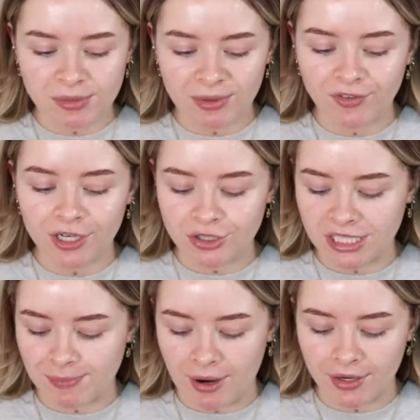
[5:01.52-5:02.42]
to be fully
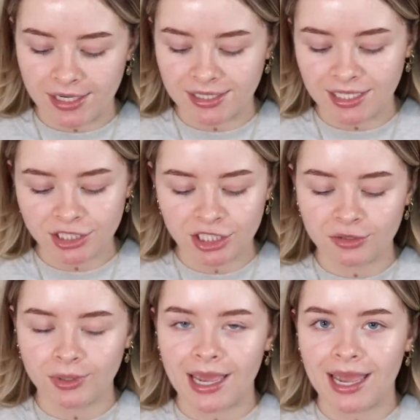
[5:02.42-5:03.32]
transparent, I did actually
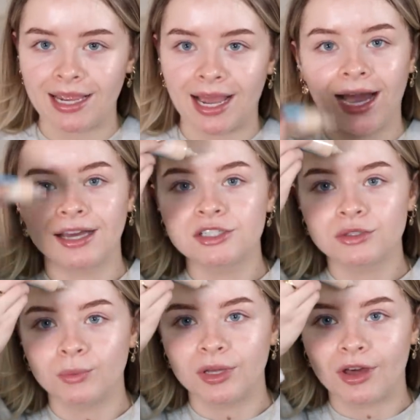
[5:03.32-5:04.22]
do a ad
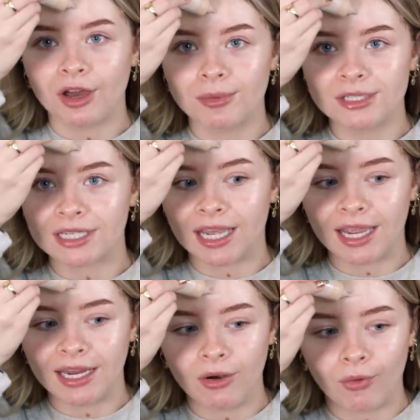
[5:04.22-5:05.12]
with Urban
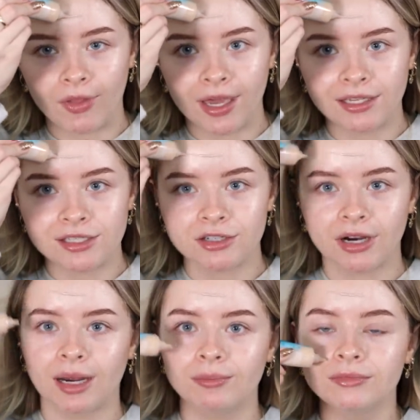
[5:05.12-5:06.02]
Decay on their
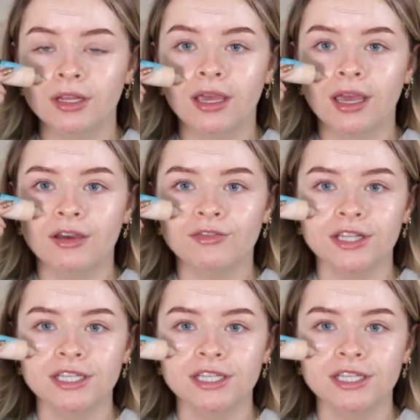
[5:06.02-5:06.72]
Instagram for